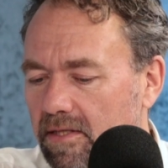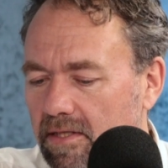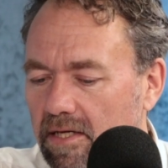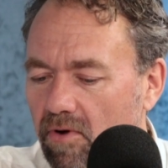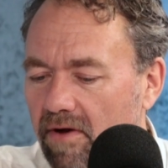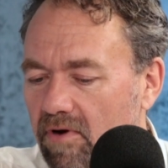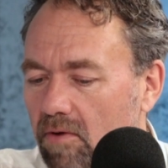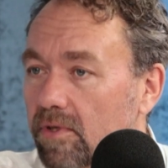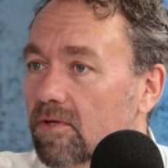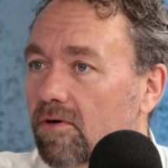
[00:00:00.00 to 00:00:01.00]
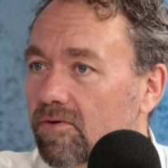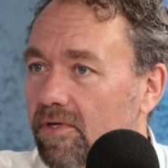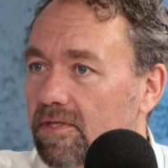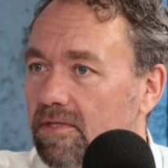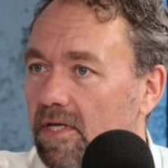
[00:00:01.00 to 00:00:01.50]
They drive around with
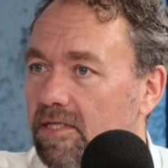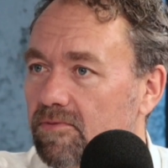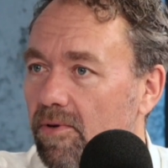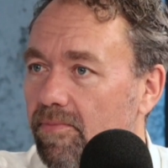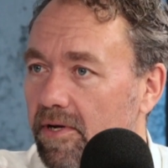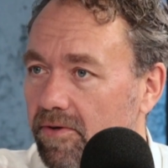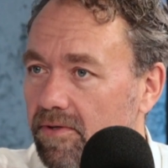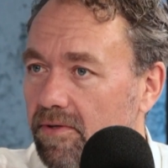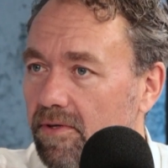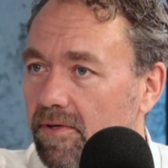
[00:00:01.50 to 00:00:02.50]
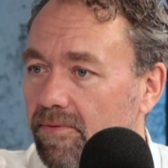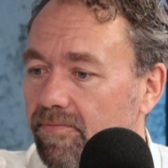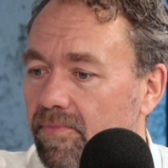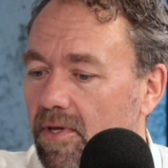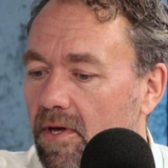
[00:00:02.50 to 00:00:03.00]
concrete that is prepared,
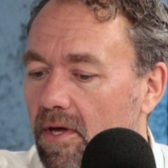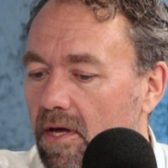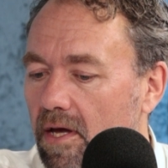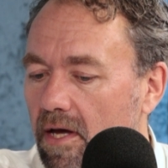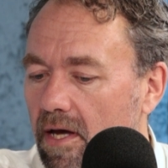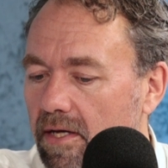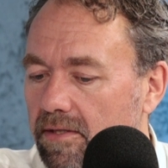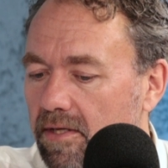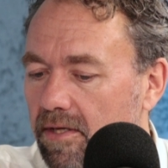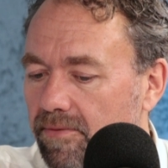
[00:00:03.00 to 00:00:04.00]
and